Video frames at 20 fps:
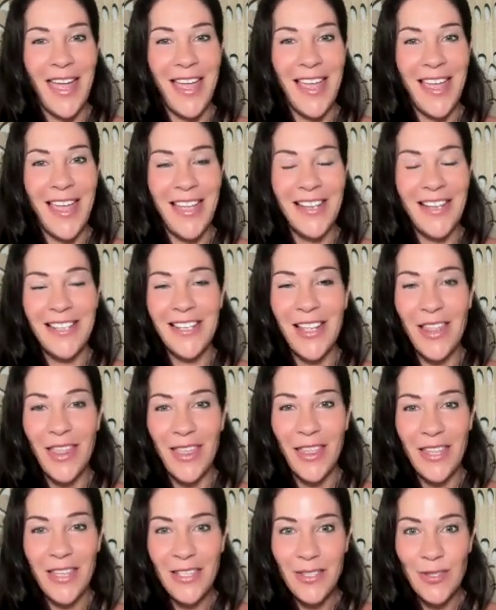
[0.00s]
And
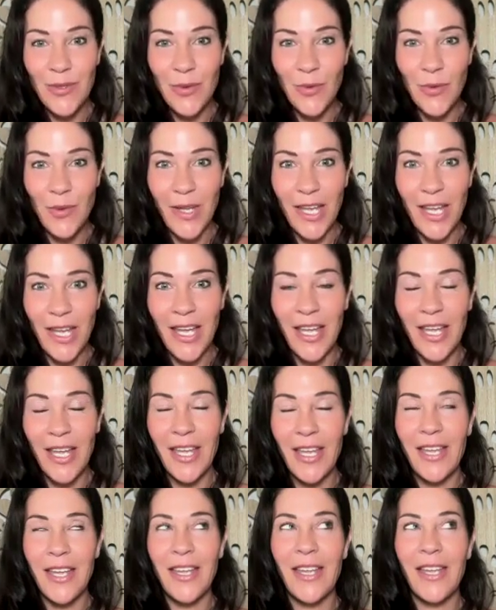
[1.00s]
this
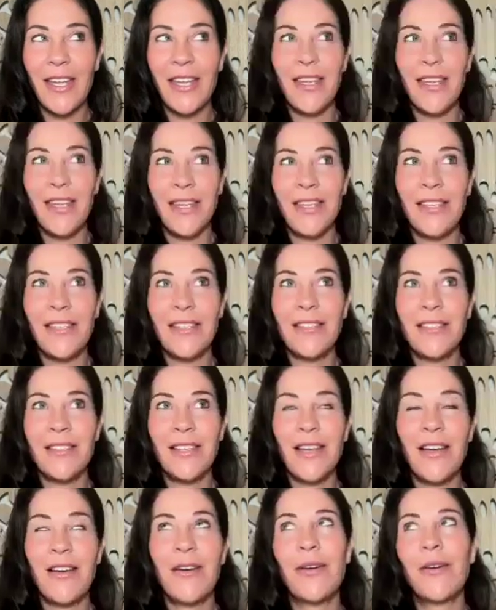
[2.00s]
week is,
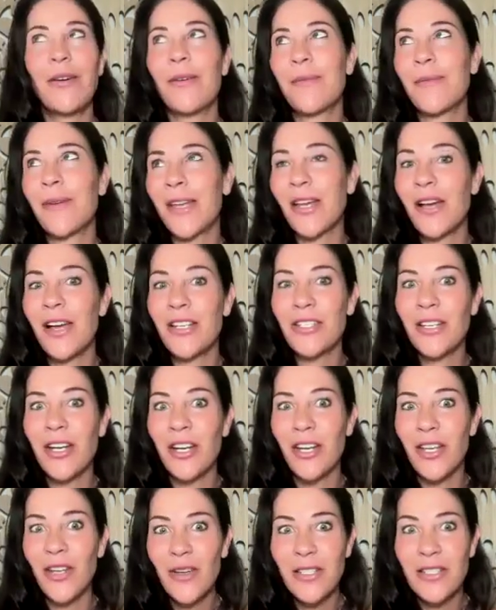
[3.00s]
oh my gosh, are
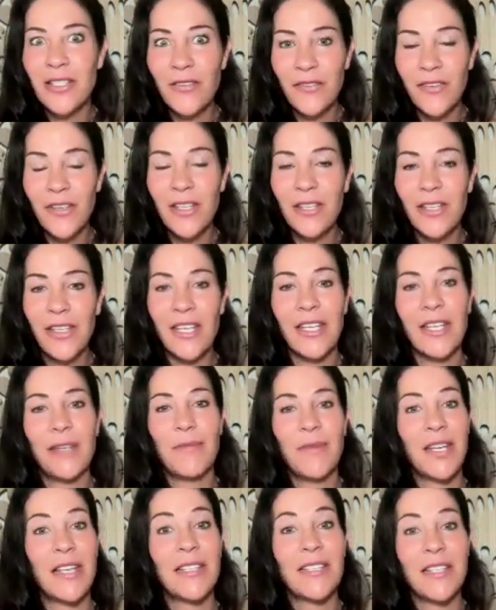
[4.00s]
you guys feeling it?
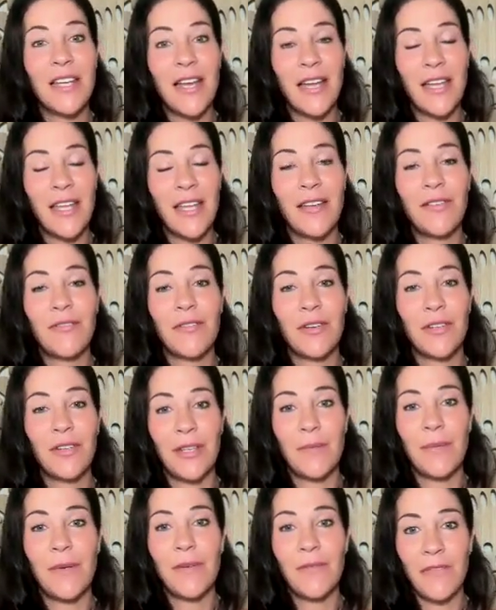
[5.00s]
Because I have
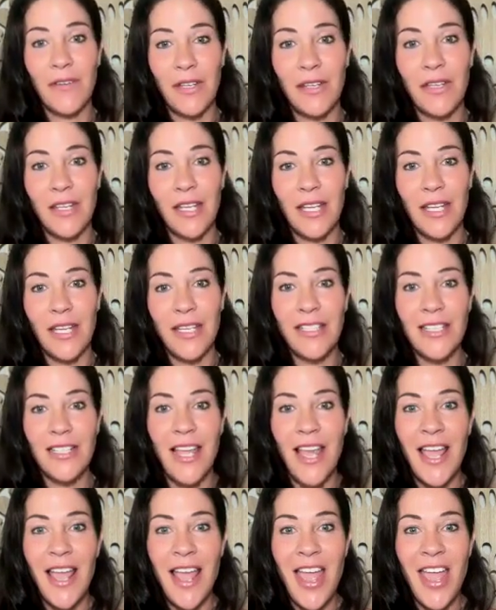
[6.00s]
really been feeling it.
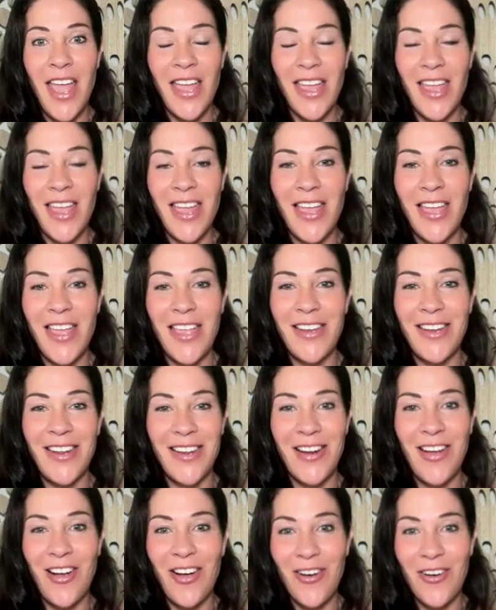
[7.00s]
And
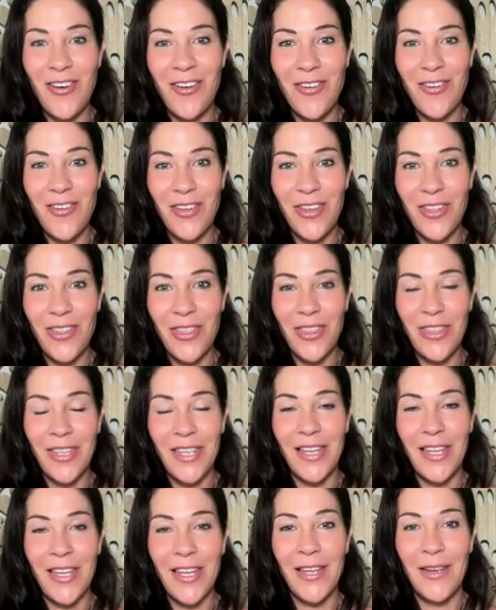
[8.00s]
in all
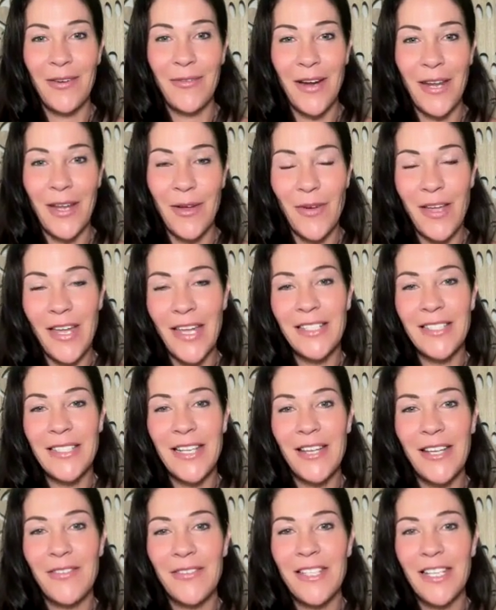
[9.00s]
the right ways.
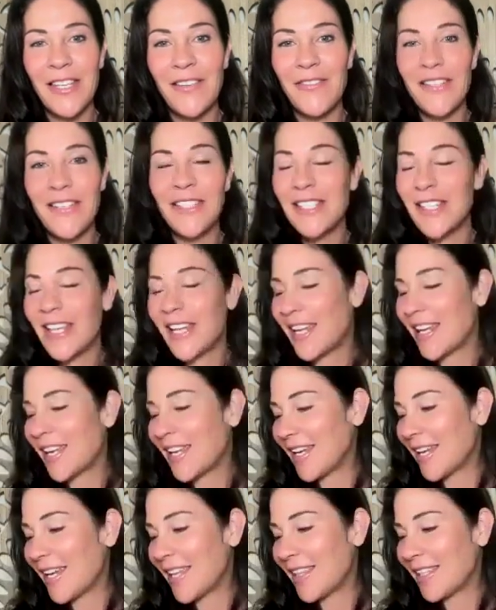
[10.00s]
I was even
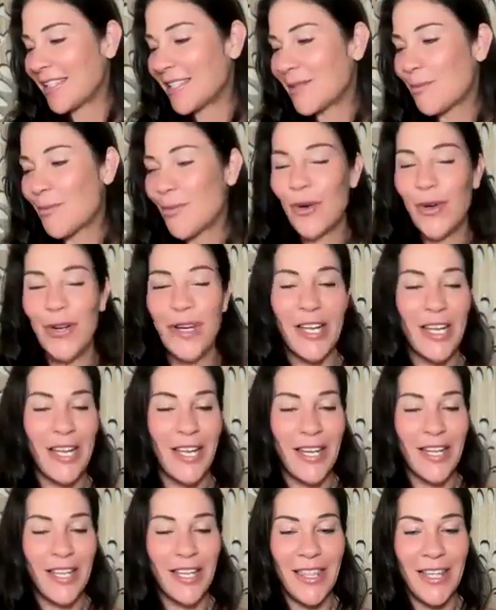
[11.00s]
saying this
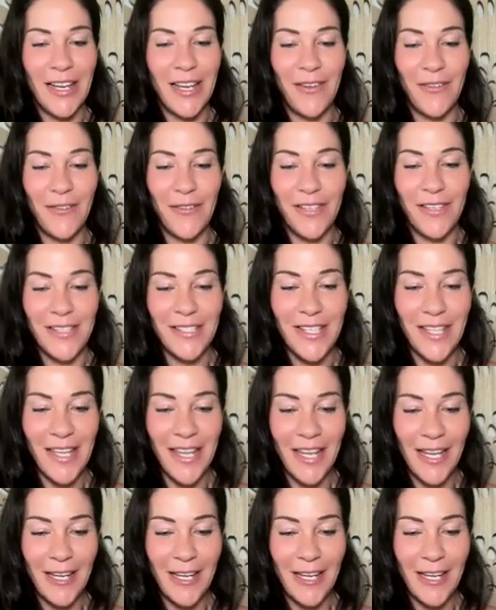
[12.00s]
morning that it feels